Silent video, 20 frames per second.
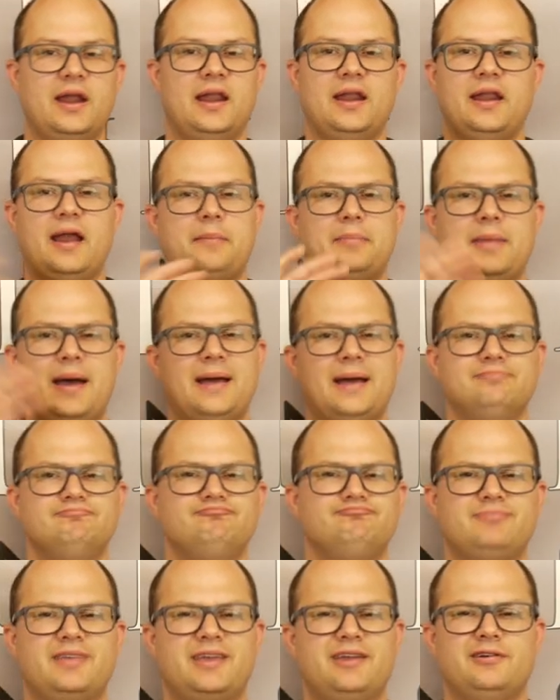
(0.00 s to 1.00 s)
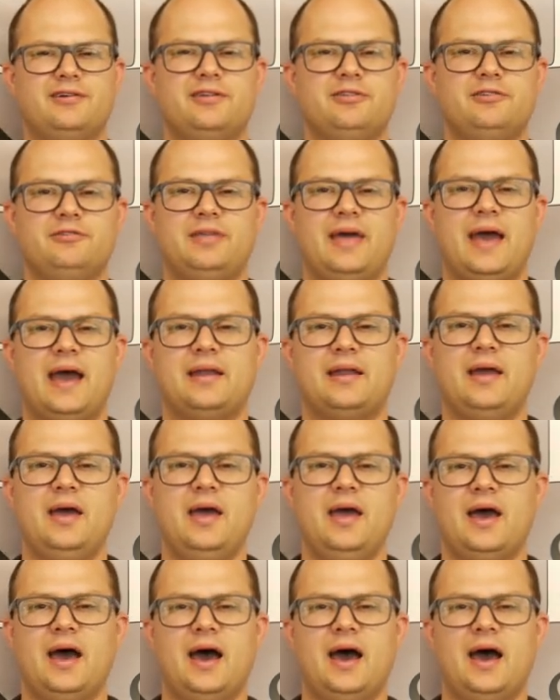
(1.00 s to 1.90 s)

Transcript: And I'm not here to do that.